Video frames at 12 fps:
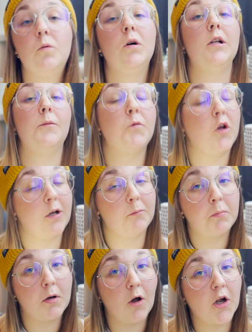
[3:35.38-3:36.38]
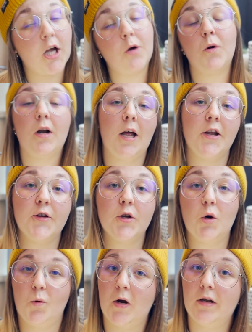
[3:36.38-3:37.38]
Well, your employer will let you
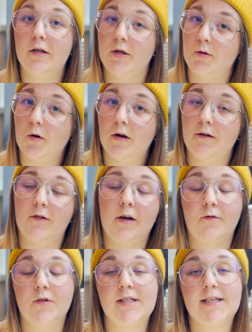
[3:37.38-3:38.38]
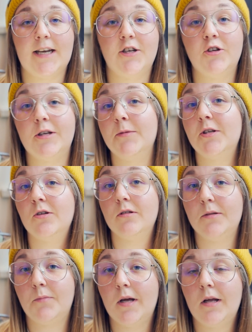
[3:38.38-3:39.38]
know whether you qualify for statutory
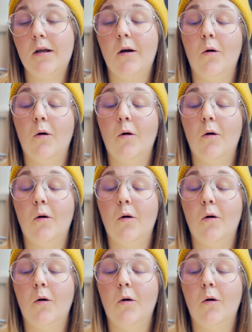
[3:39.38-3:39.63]
maternity pay